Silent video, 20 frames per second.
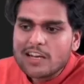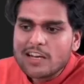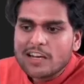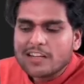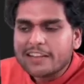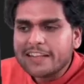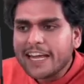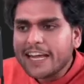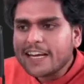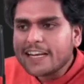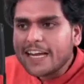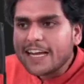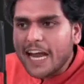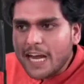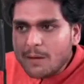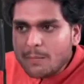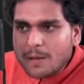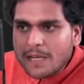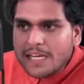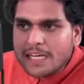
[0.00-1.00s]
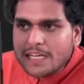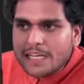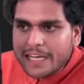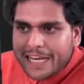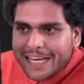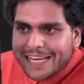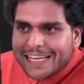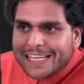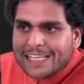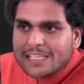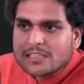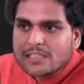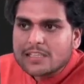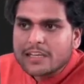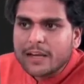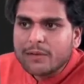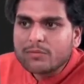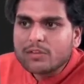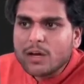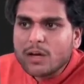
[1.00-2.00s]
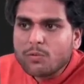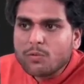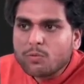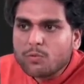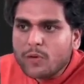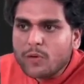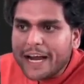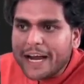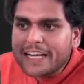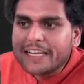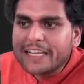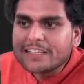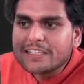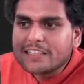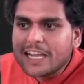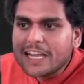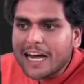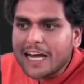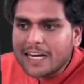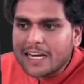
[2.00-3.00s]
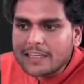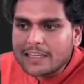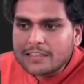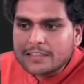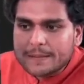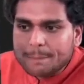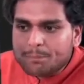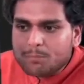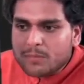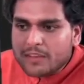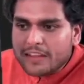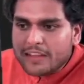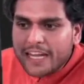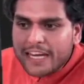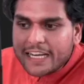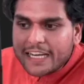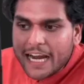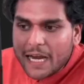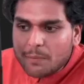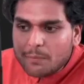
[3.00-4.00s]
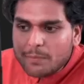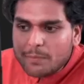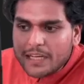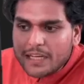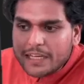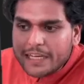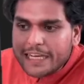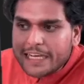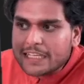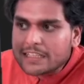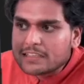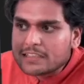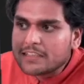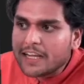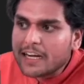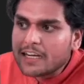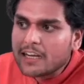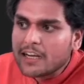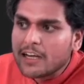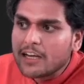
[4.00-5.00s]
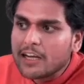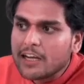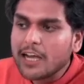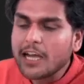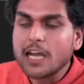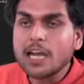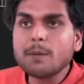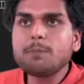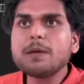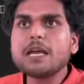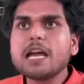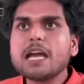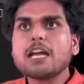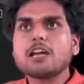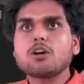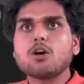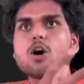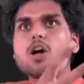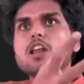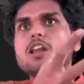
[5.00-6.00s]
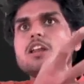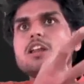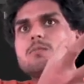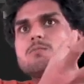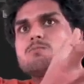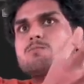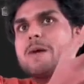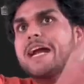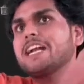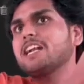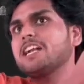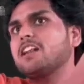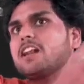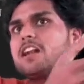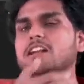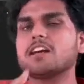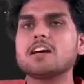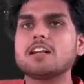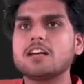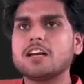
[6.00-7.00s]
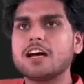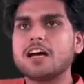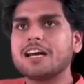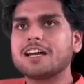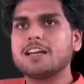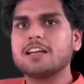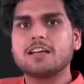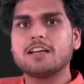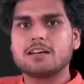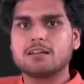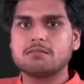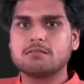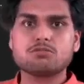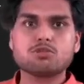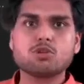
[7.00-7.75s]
there can be a case, if the file is large, there can be a case that API call might return earlier. So